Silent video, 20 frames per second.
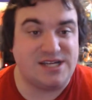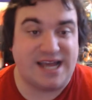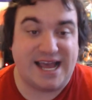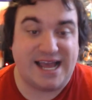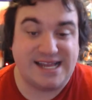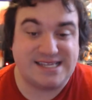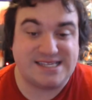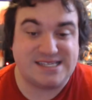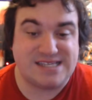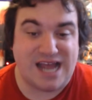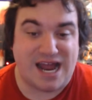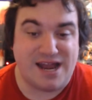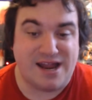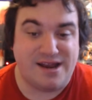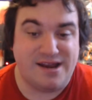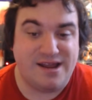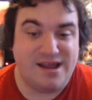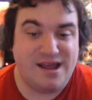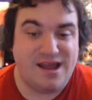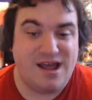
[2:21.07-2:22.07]
and
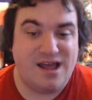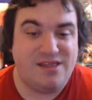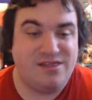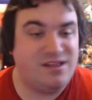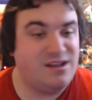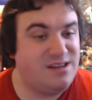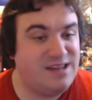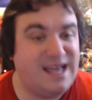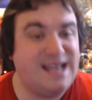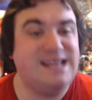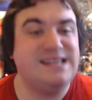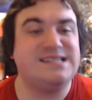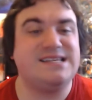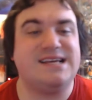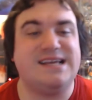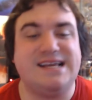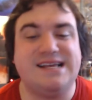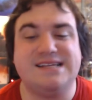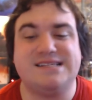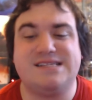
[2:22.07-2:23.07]
SATURN, the
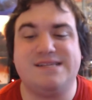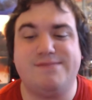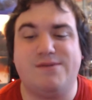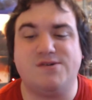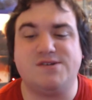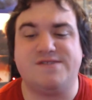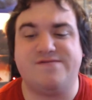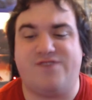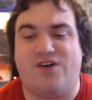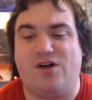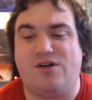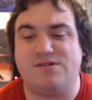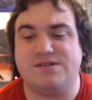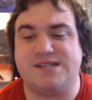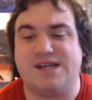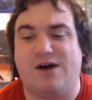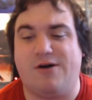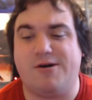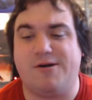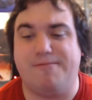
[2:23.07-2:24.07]
laser is the most
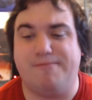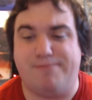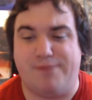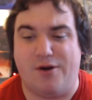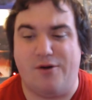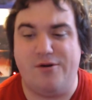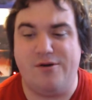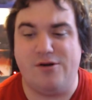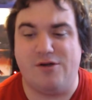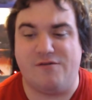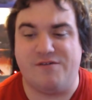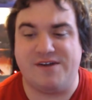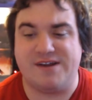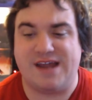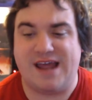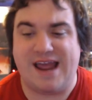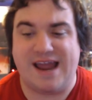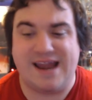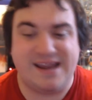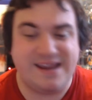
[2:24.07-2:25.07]
volatile component of it,
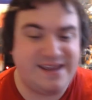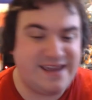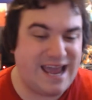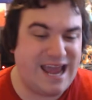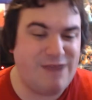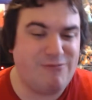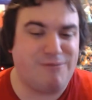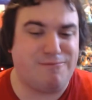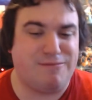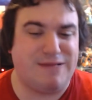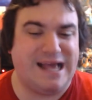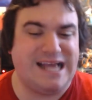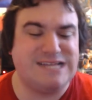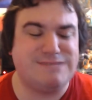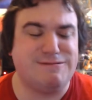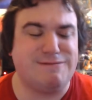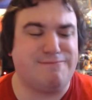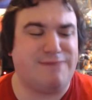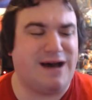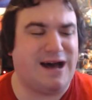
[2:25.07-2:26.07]
and getting
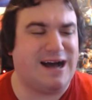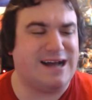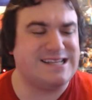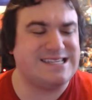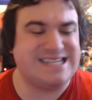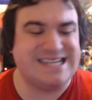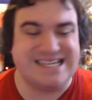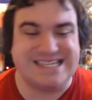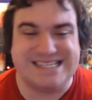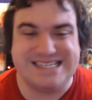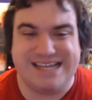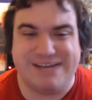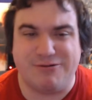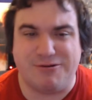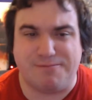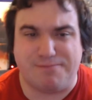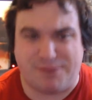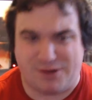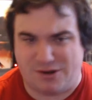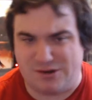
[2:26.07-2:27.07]
replacement parts is near
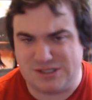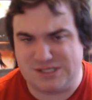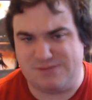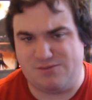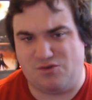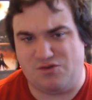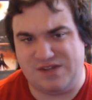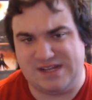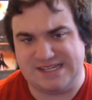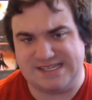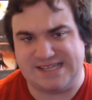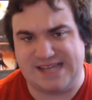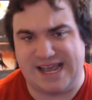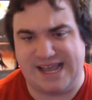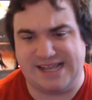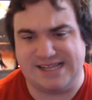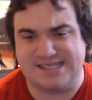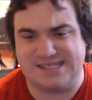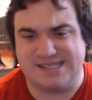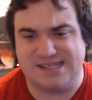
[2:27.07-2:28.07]
impossible these
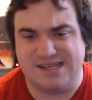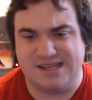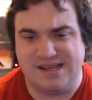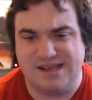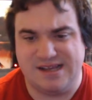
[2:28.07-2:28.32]
days.